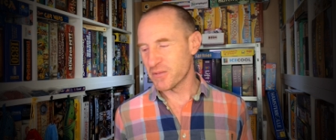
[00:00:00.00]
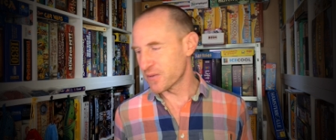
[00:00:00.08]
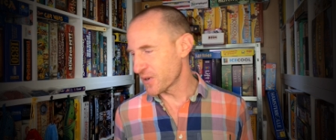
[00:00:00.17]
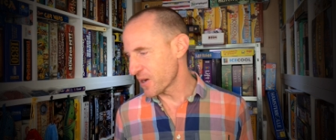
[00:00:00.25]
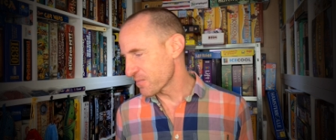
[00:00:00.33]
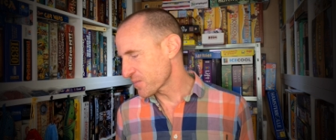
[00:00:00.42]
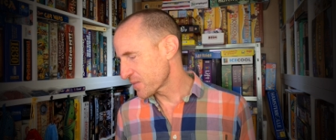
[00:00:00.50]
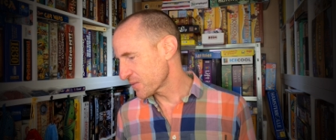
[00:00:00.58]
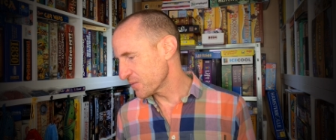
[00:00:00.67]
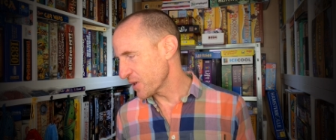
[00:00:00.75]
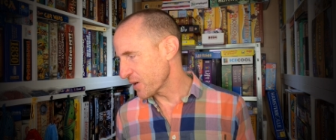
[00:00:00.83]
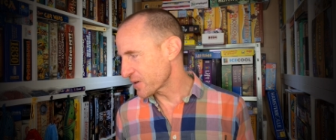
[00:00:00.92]
with
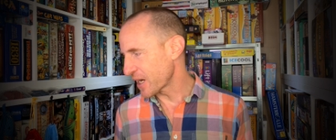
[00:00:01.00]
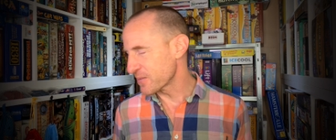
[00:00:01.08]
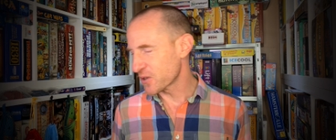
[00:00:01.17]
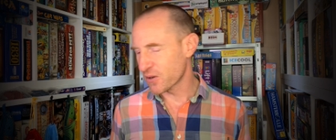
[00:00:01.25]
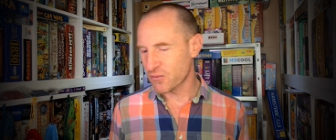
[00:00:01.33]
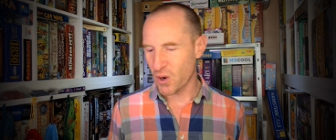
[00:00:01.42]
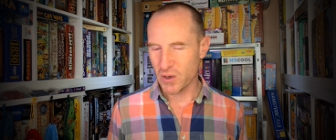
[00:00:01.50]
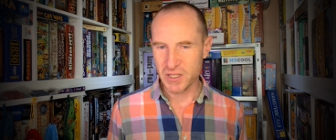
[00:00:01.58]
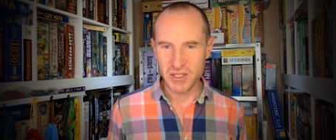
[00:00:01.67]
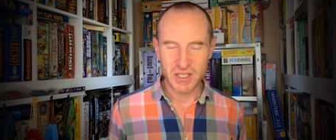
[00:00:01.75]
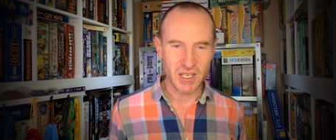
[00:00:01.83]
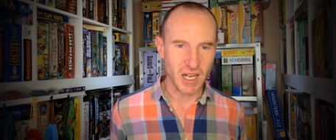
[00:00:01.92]
games like Rise
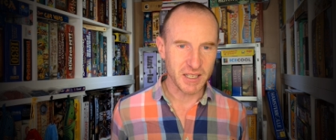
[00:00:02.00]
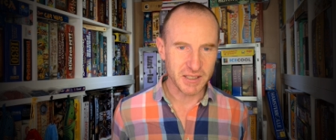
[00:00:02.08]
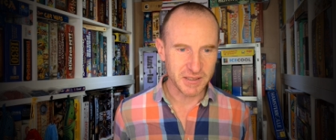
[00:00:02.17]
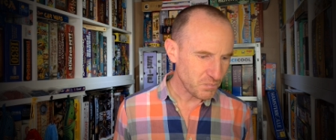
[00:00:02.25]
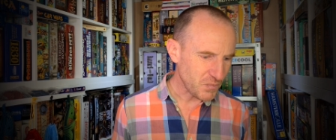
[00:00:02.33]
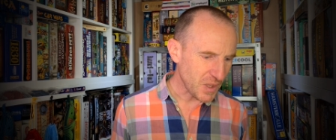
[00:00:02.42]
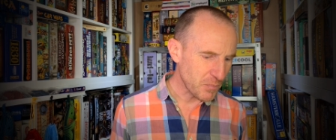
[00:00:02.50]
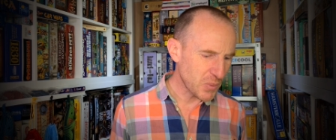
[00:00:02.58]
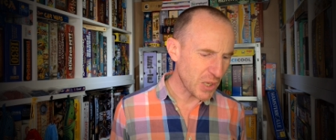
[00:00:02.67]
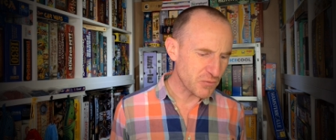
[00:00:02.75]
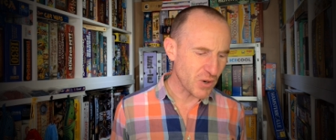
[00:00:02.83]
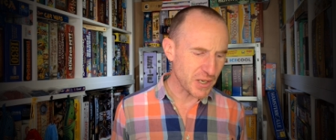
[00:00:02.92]
and Sun and
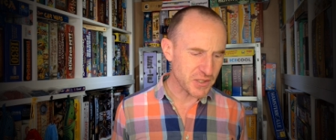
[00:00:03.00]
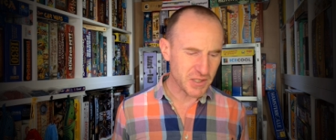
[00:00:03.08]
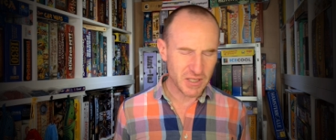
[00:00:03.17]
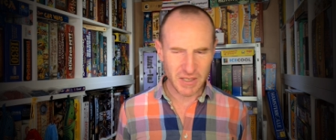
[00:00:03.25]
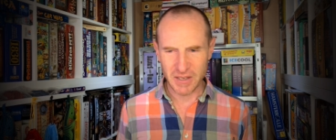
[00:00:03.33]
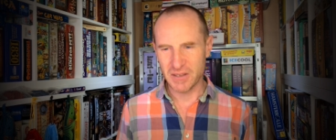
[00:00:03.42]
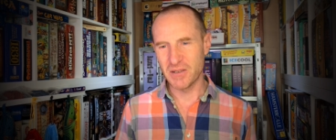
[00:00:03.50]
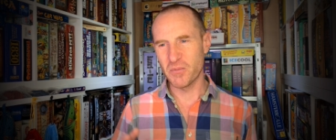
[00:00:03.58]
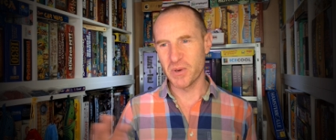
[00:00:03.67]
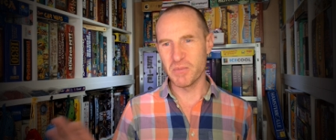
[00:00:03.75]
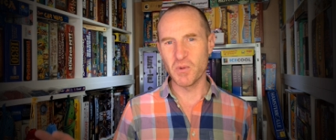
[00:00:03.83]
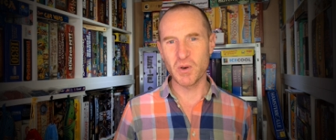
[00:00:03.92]
Blood Rage, it's a little
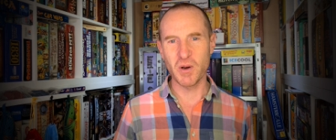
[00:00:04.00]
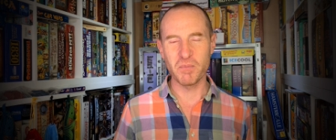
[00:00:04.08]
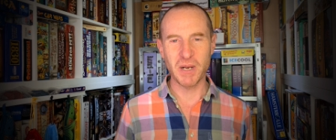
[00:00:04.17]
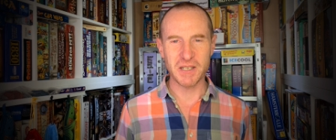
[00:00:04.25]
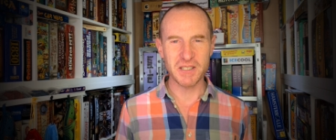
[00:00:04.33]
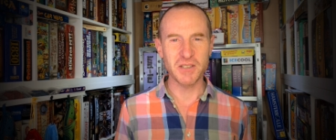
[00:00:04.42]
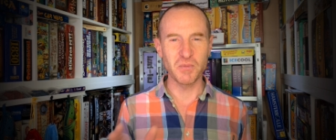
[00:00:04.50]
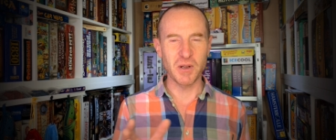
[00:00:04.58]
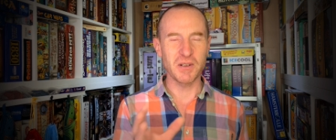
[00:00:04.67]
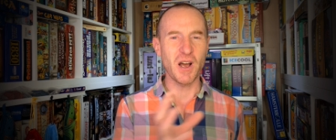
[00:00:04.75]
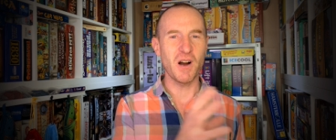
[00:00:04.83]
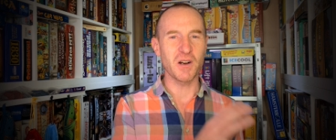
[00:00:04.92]
bit more complex. This
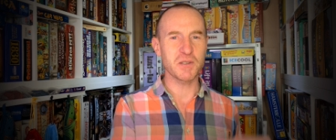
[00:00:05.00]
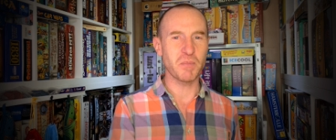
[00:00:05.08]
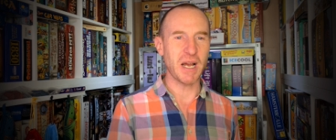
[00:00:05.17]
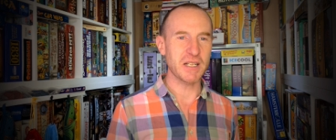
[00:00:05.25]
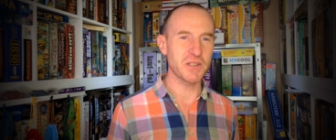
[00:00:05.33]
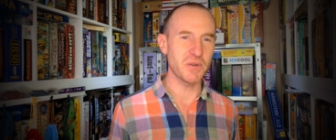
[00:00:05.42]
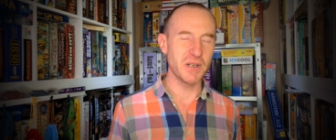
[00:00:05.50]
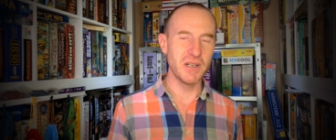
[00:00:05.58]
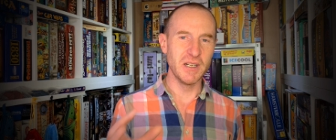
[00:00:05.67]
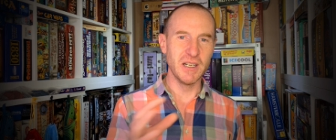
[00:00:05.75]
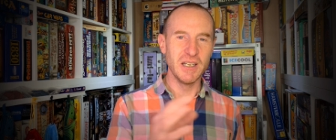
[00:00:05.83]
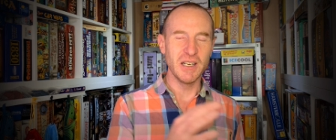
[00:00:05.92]
one harks back to
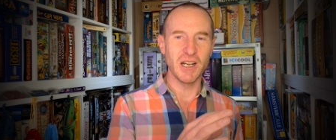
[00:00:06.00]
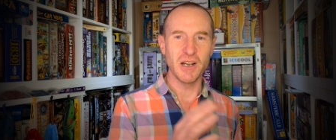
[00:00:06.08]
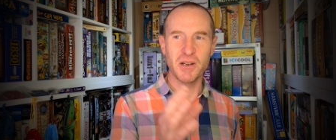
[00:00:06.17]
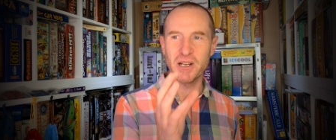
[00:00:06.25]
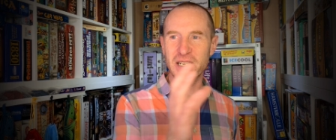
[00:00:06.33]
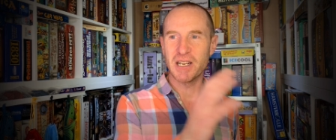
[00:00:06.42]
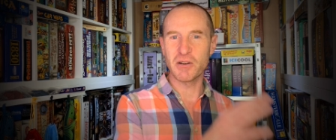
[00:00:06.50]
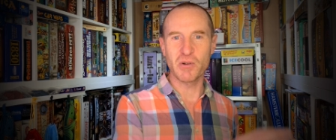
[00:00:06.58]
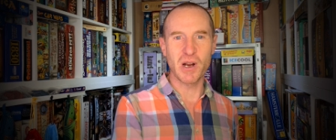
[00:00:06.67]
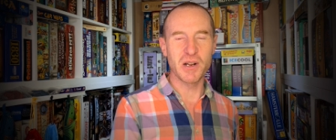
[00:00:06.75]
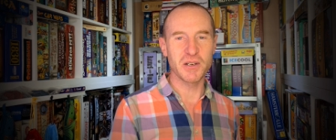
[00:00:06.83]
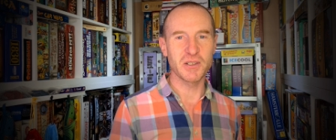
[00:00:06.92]
an
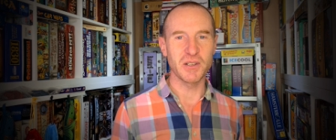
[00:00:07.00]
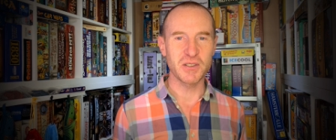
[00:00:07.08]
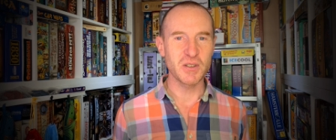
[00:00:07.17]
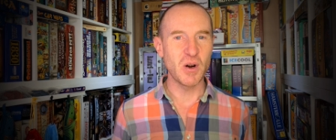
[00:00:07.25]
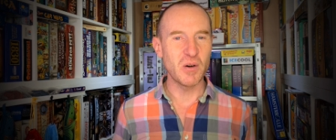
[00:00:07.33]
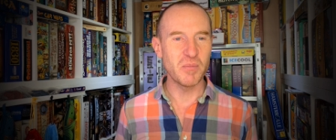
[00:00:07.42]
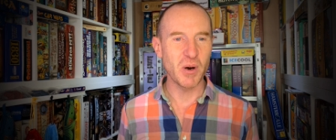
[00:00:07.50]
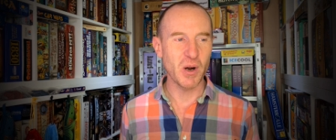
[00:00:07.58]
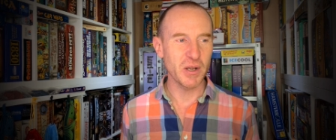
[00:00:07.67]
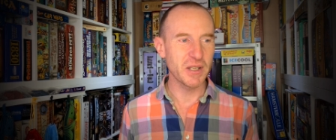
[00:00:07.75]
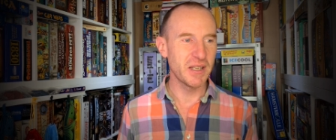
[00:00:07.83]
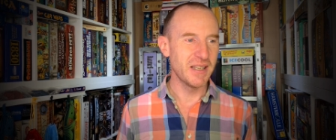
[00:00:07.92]
era that's gone
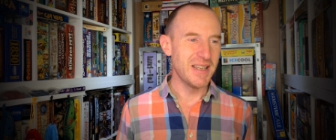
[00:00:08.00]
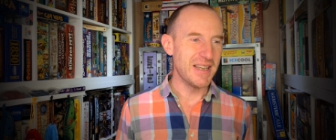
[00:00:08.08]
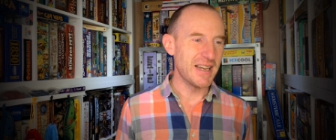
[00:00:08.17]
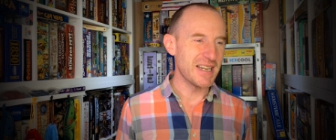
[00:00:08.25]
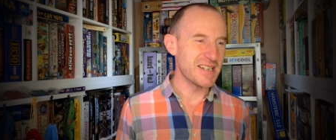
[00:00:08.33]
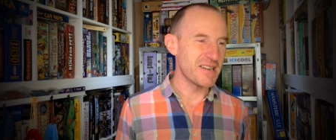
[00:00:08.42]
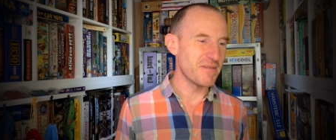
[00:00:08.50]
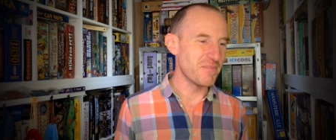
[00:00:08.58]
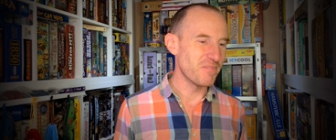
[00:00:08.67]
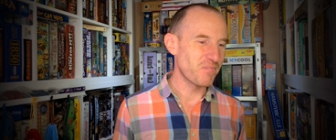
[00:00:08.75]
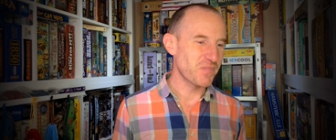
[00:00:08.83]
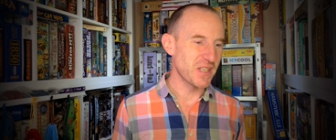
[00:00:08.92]
by, and
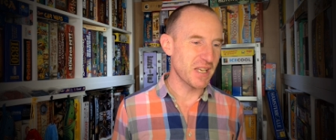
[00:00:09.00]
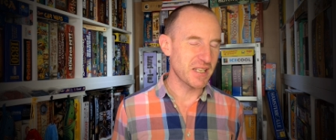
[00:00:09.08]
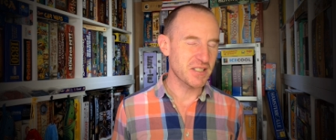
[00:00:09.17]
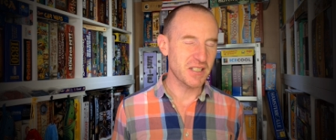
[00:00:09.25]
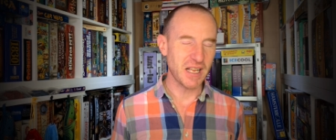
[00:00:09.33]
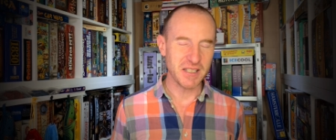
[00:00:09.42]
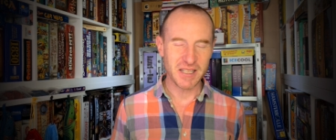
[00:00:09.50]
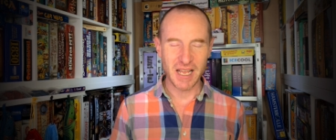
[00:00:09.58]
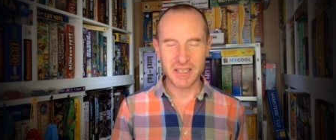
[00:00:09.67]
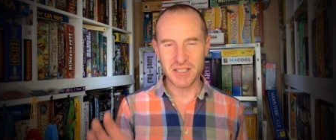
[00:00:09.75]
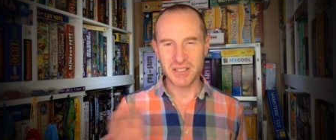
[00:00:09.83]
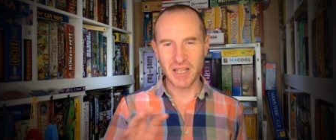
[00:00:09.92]
yeah,
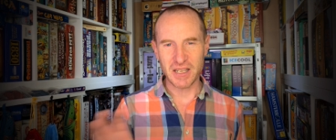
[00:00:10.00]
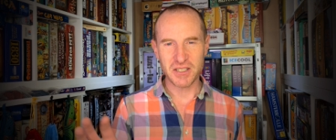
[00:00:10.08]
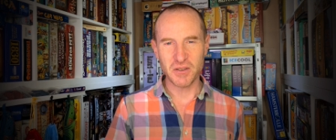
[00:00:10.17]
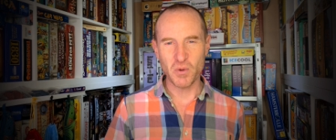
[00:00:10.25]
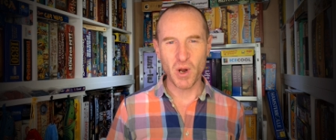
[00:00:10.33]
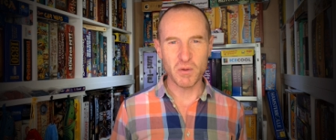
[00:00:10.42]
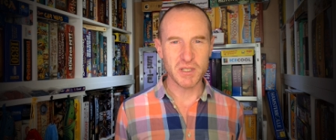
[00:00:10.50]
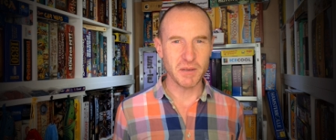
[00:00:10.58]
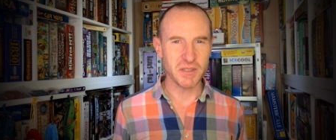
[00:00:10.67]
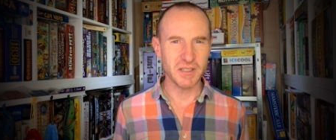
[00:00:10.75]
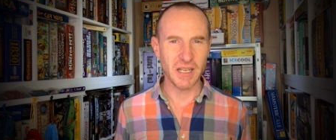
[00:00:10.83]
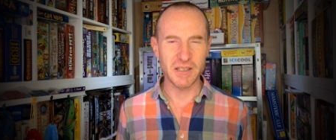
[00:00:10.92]
that still holds up
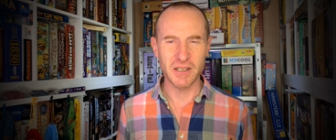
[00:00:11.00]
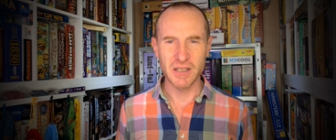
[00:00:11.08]
today.